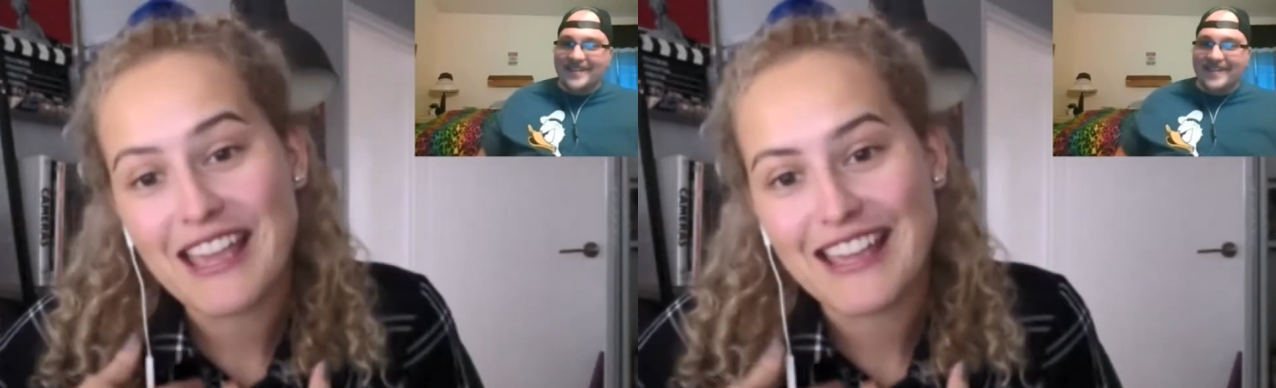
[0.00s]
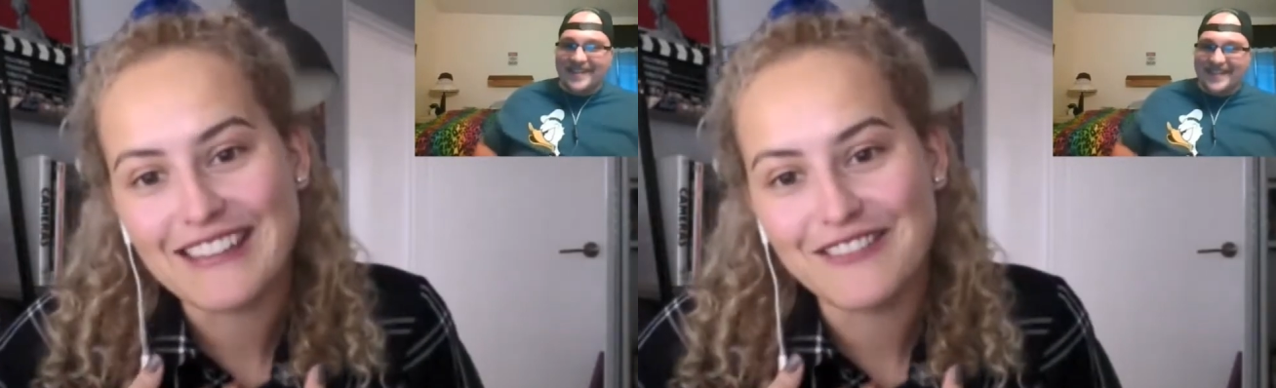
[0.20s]

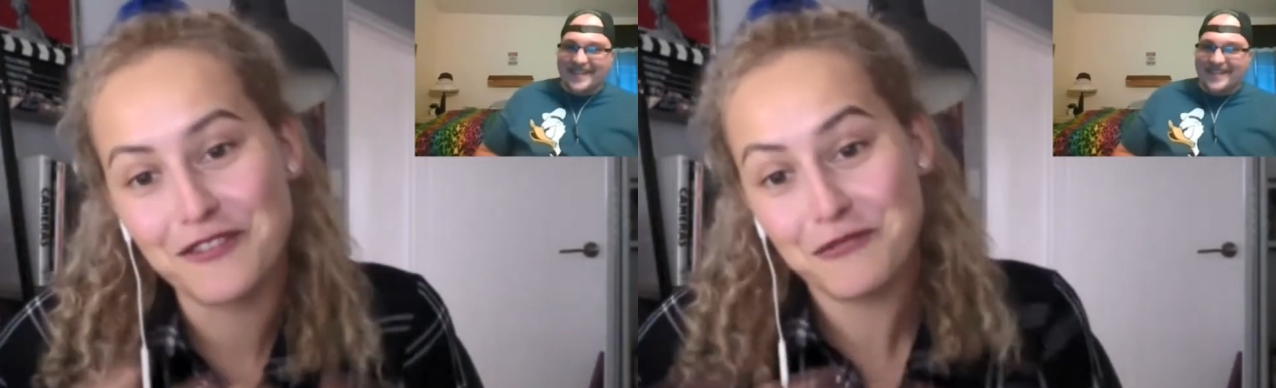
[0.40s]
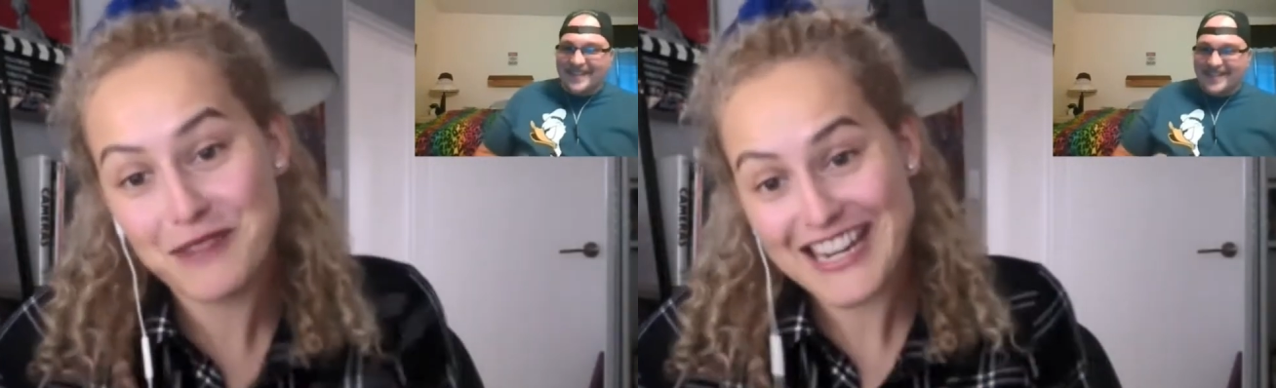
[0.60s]
Speaker 1: me
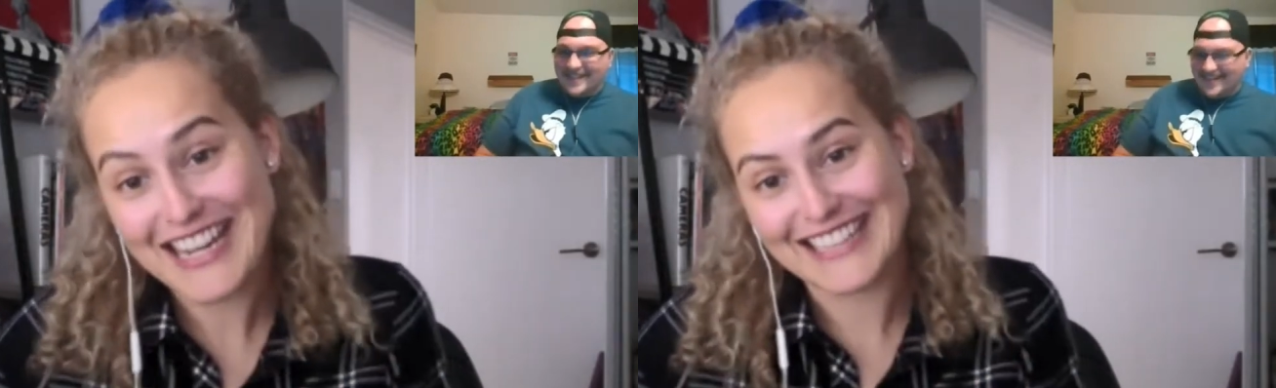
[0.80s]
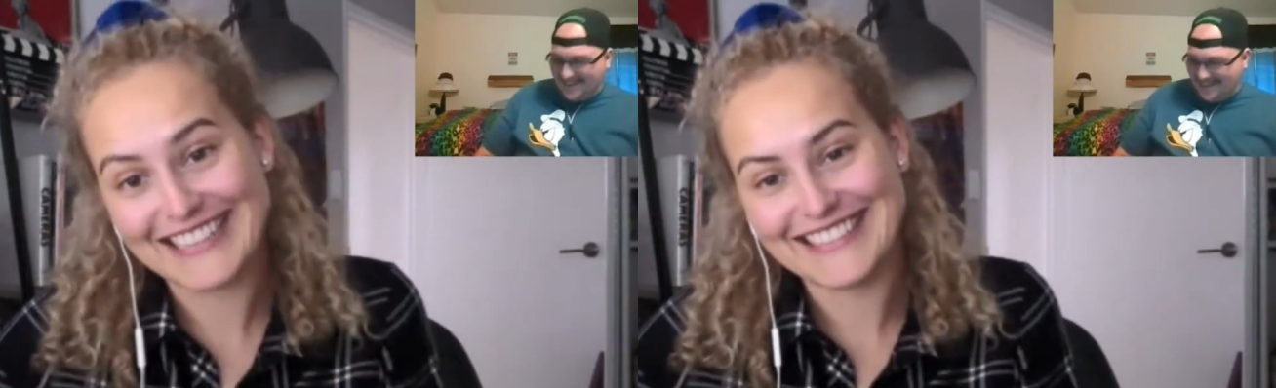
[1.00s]
for
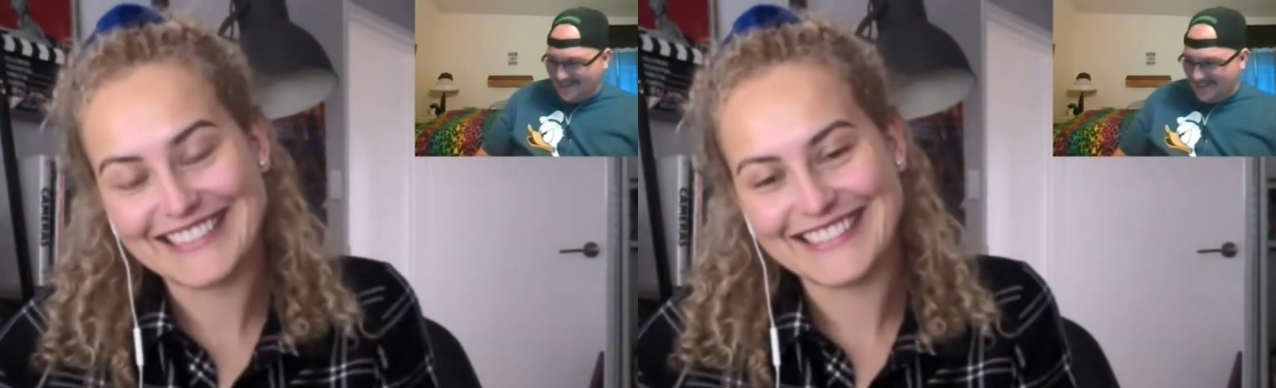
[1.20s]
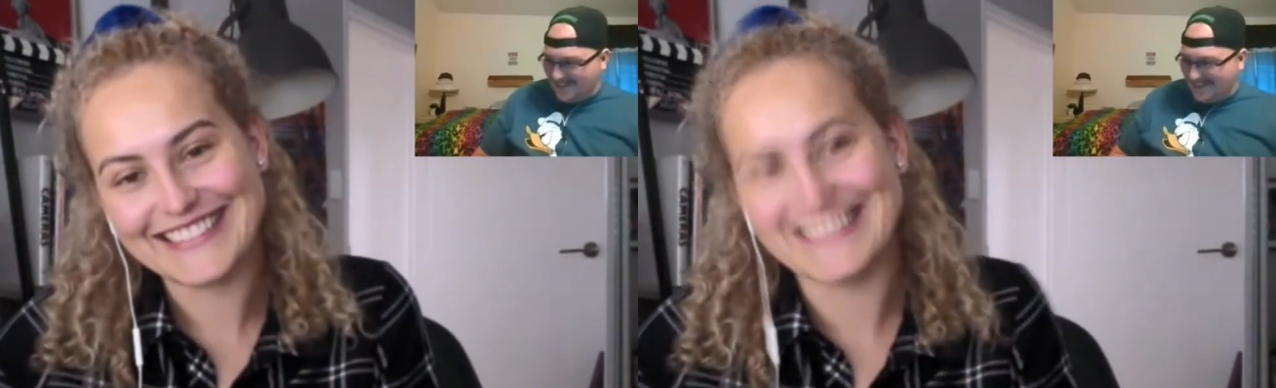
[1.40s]
winning.
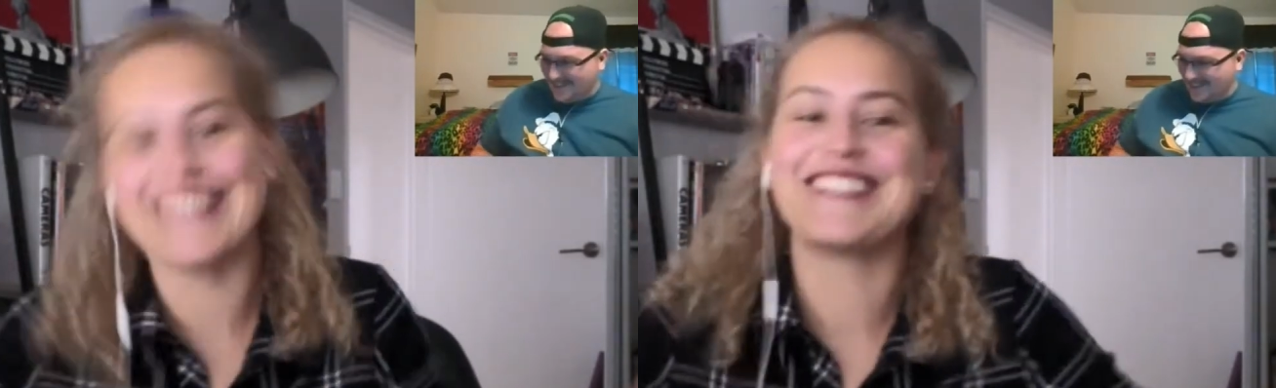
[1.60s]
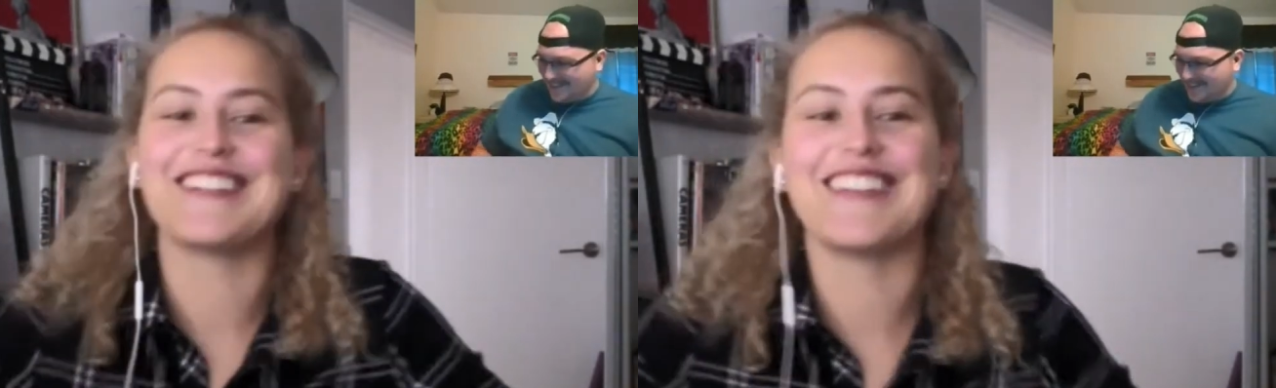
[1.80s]

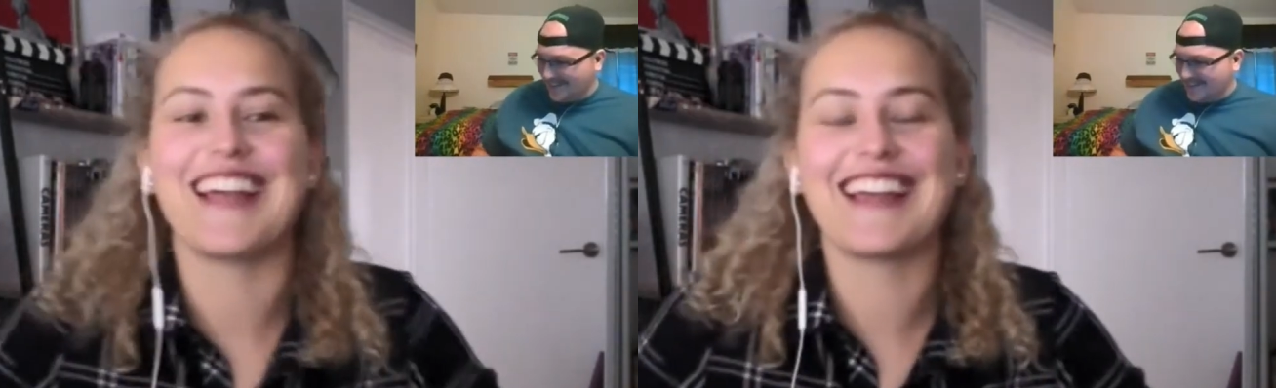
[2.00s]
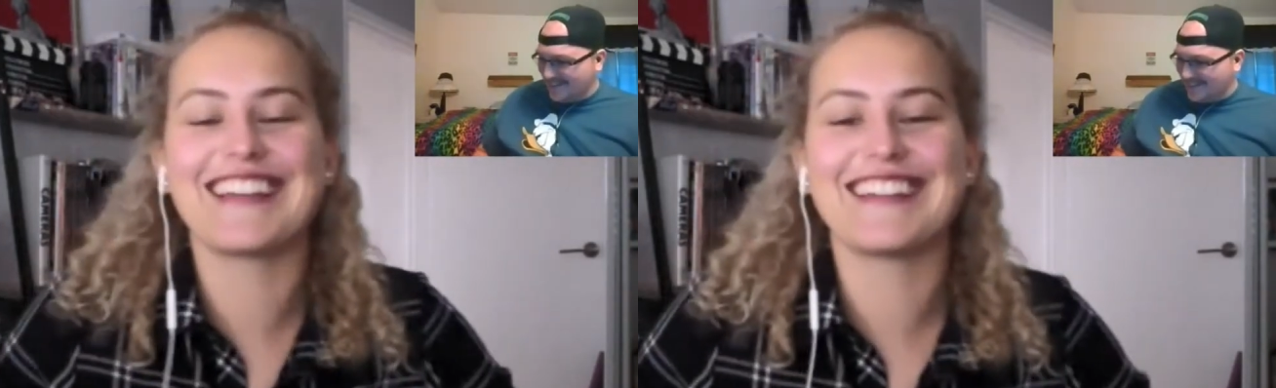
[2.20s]
And so,
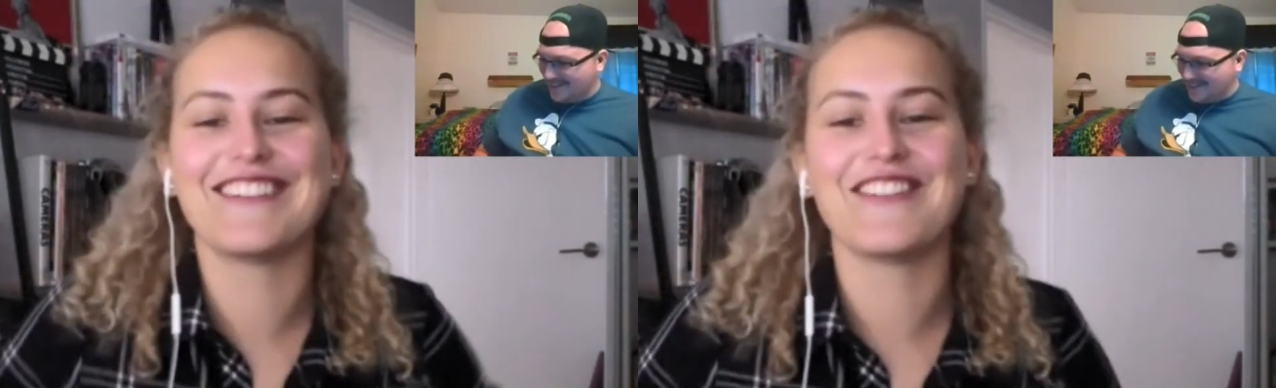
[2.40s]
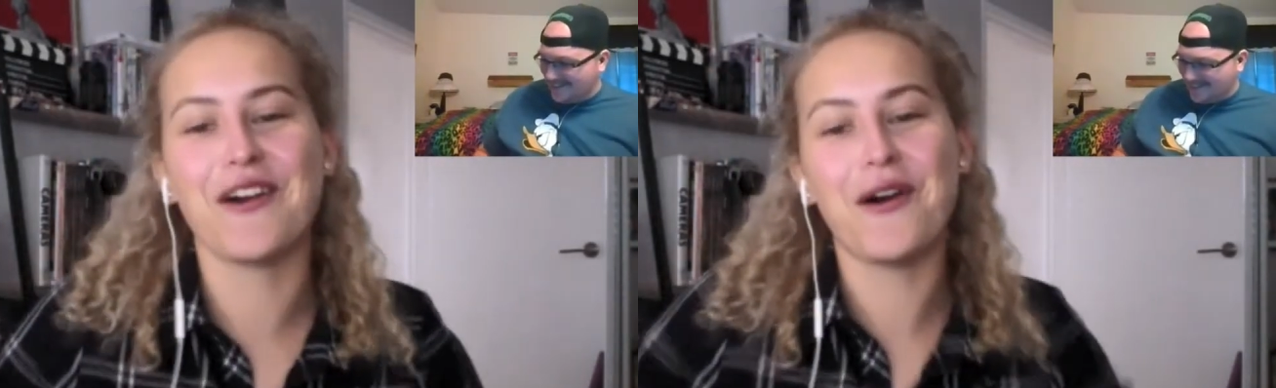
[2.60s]
like,
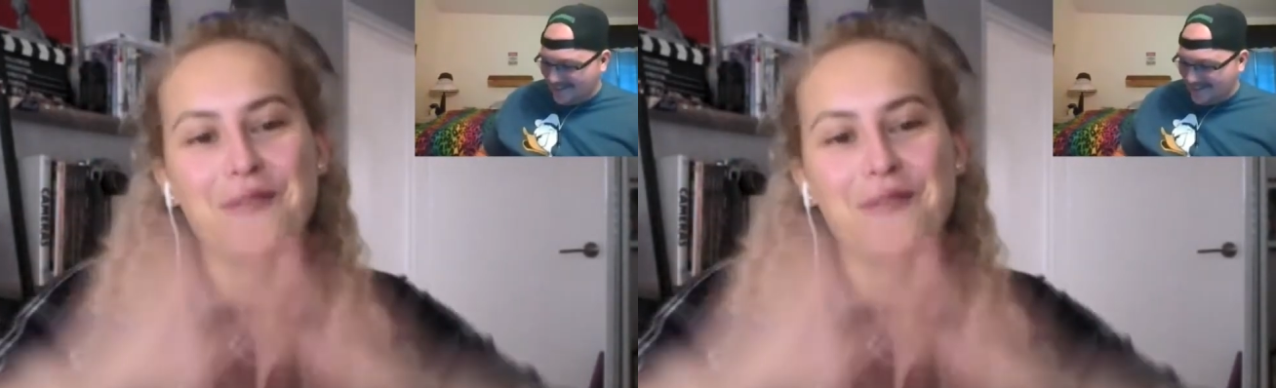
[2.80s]
for a